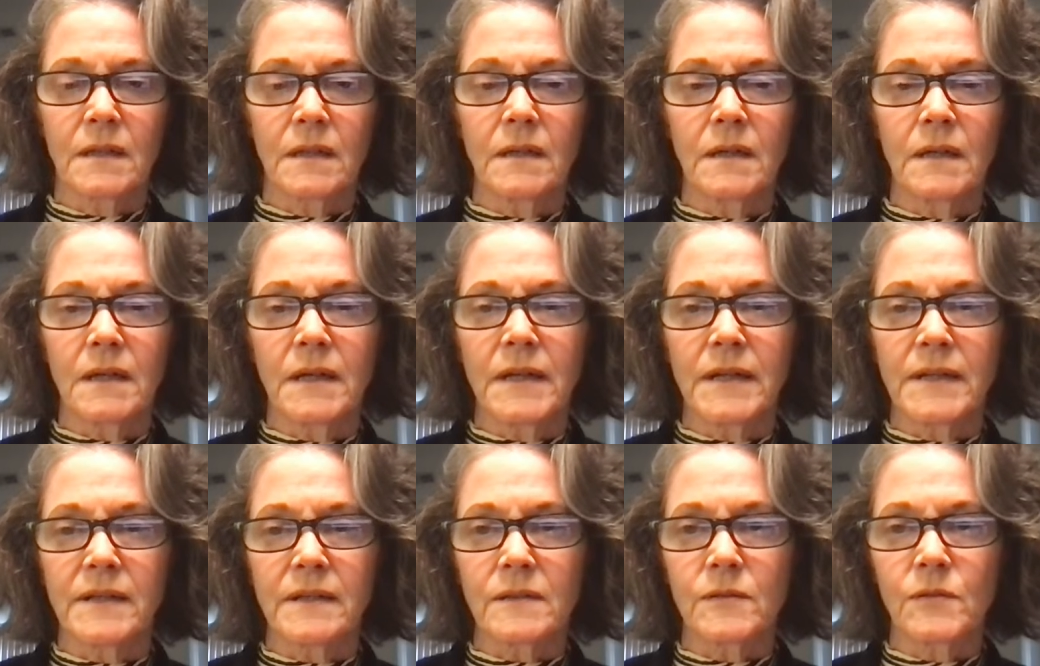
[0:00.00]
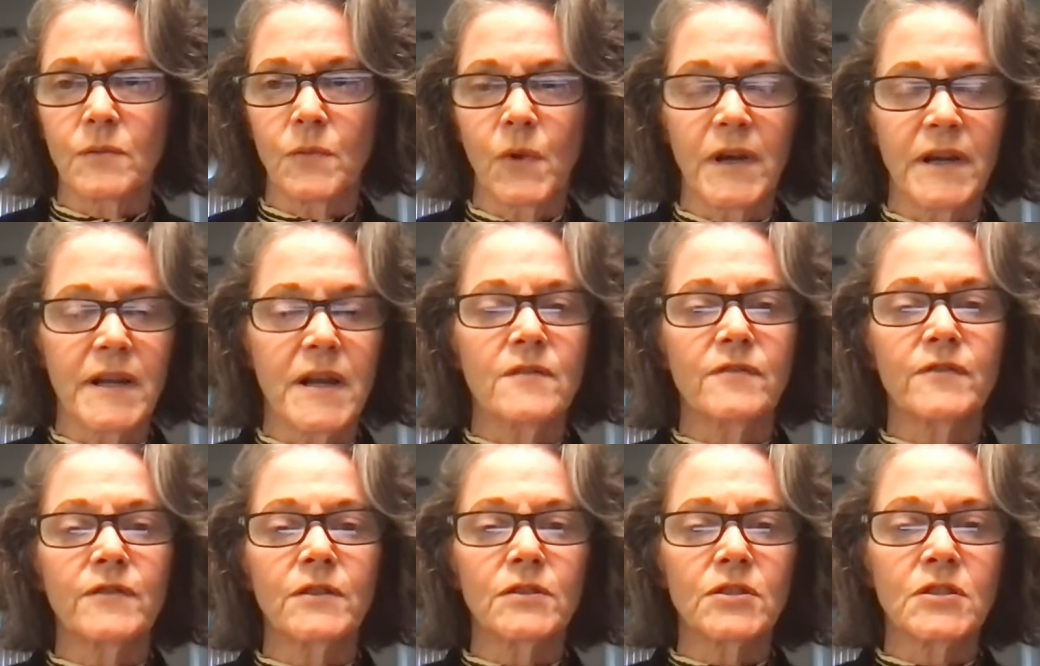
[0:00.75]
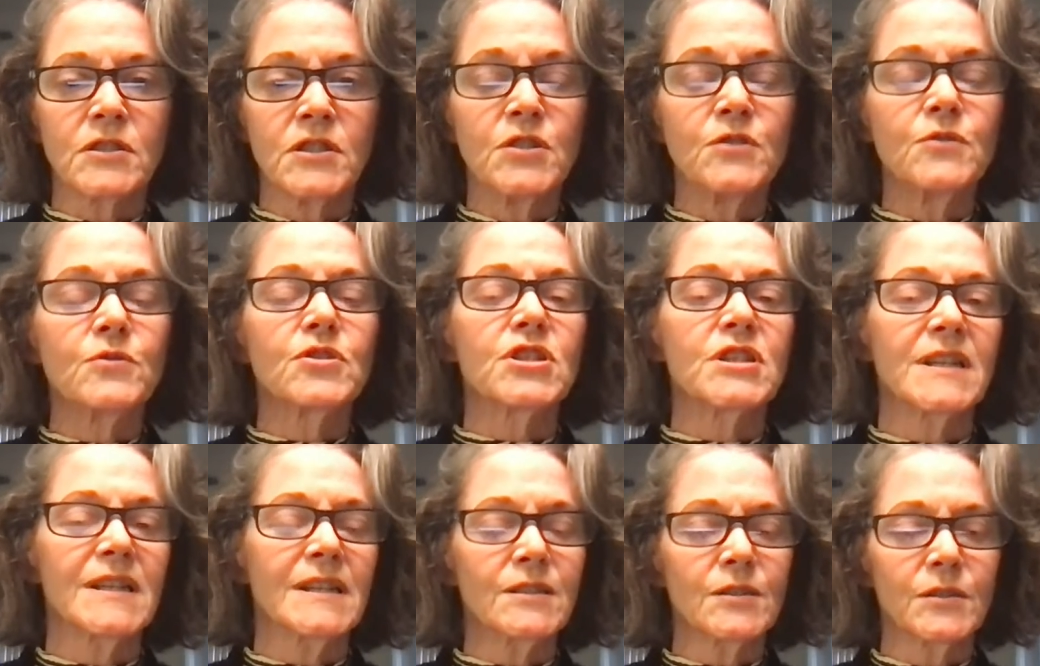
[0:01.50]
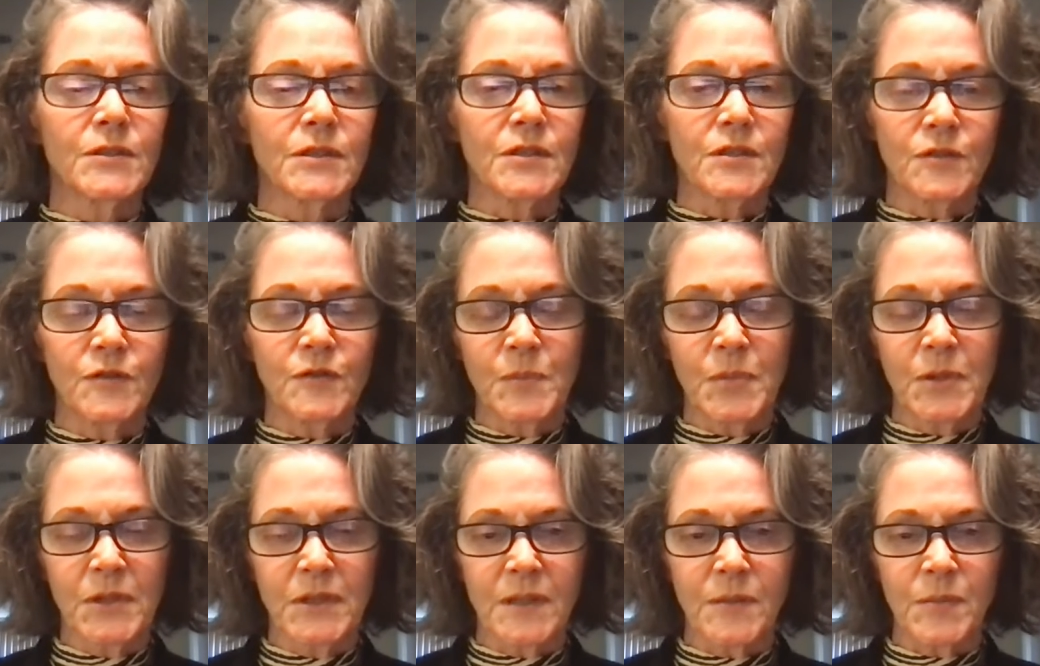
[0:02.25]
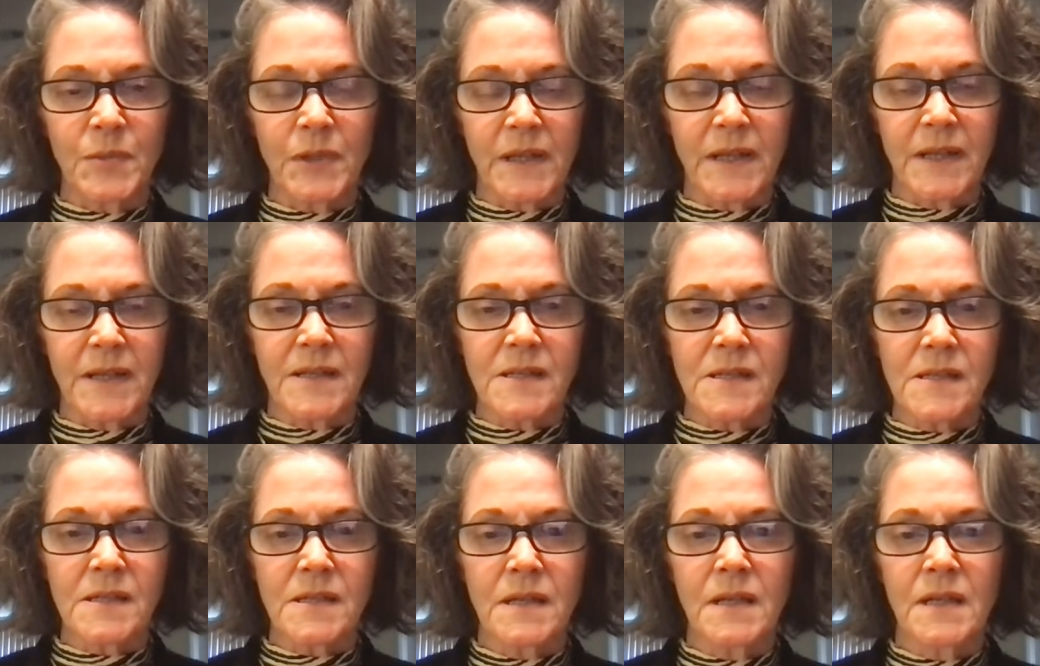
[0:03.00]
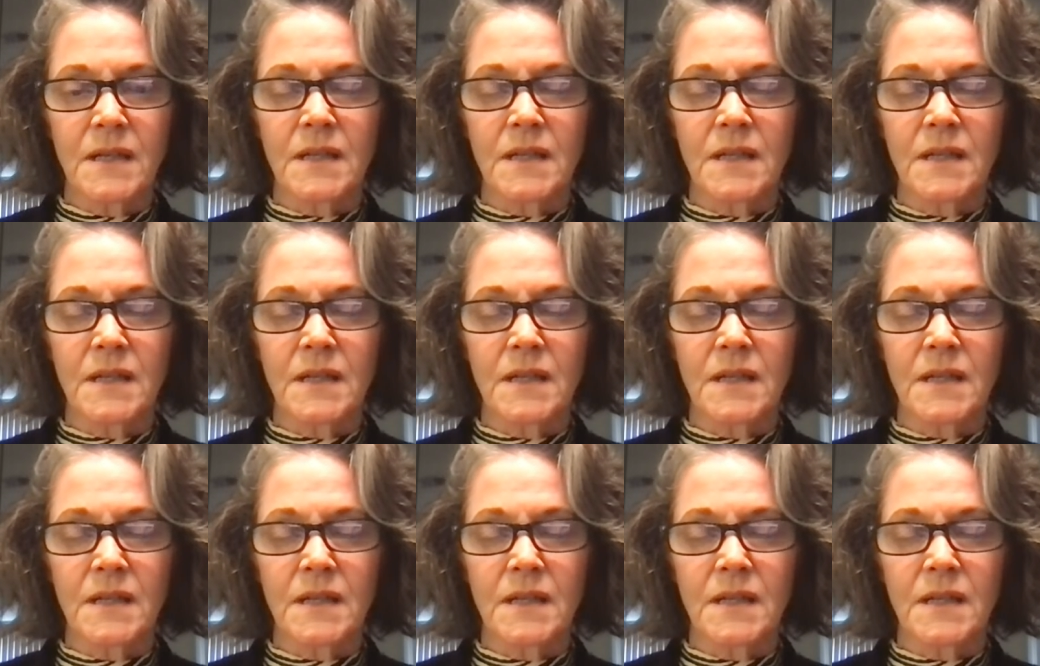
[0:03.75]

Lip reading: on whatever new channel you've put in place.